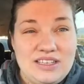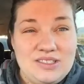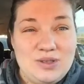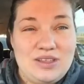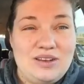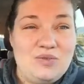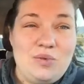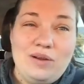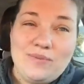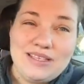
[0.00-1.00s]
us so that if
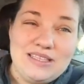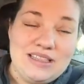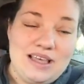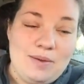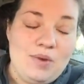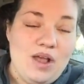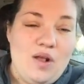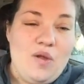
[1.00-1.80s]
we're missing them,